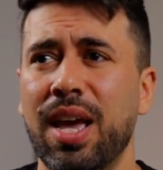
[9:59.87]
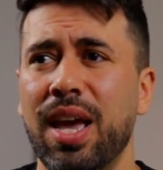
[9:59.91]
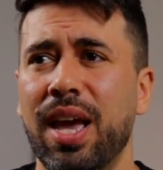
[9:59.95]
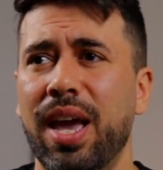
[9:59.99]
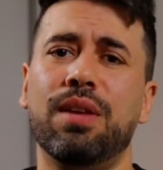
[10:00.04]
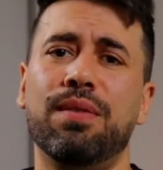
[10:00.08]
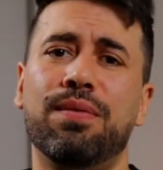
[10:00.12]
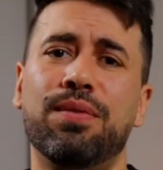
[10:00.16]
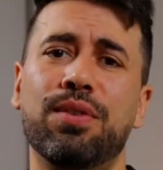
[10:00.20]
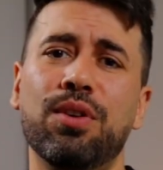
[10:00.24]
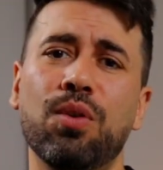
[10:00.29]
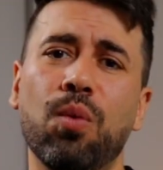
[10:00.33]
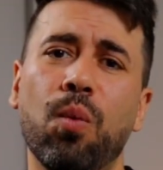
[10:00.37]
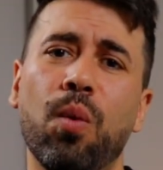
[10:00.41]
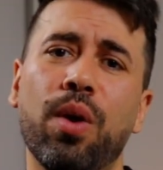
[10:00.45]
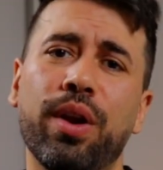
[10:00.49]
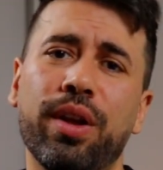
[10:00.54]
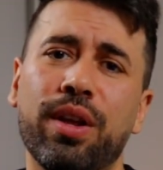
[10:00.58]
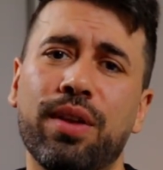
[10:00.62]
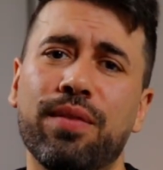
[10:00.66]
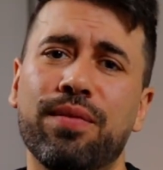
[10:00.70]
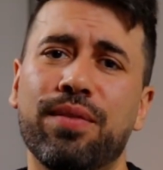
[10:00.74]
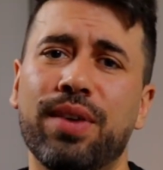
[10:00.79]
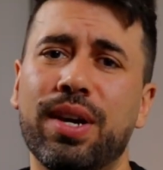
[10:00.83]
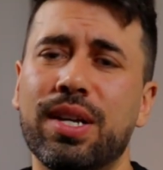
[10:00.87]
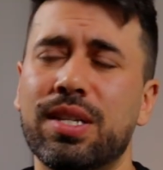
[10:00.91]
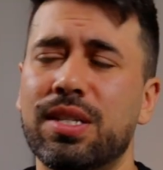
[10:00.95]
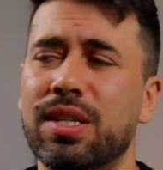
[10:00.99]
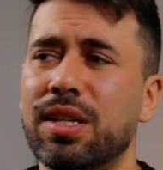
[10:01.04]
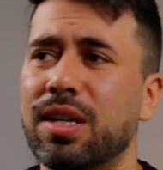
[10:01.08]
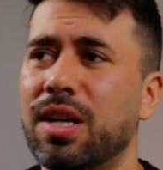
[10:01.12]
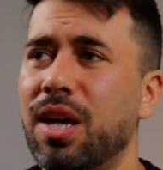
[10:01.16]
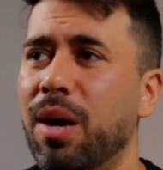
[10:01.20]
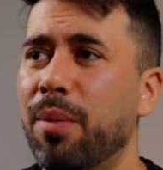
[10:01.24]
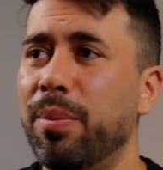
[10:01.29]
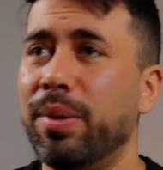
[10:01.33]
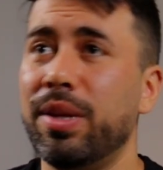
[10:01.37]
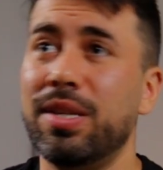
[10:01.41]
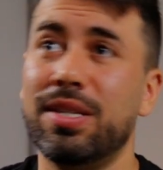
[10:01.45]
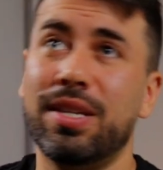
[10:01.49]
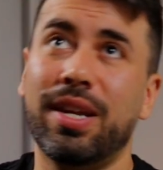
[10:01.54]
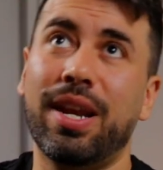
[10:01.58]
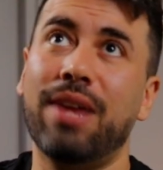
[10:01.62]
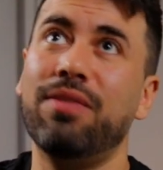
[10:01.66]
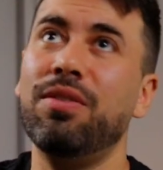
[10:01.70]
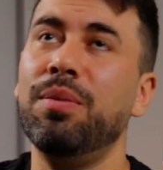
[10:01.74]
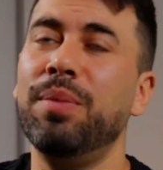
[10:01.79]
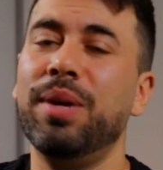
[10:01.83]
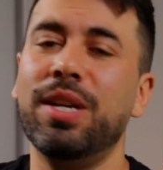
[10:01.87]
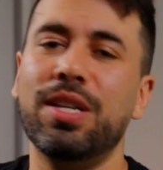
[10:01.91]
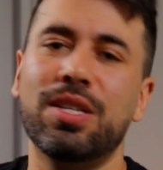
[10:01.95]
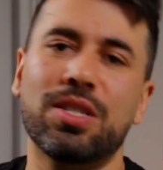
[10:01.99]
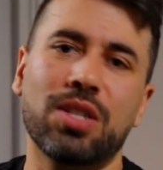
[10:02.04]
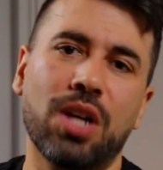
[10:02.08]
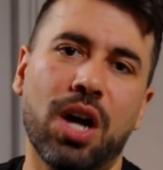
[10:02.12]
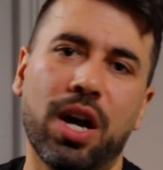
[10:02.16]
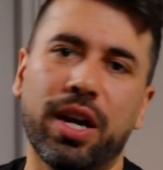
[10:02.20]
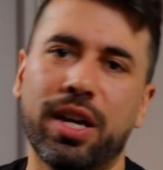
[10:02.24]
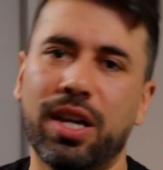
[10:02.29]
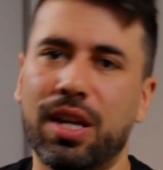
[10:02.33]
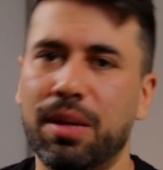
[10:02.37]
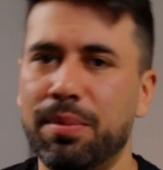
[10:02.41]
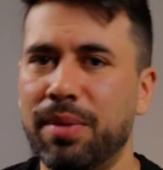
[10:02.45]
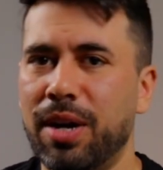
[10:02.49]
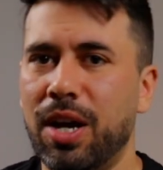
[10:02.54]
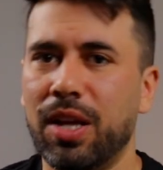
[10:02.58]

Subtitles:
And if you want to invest in companies that everybody's talking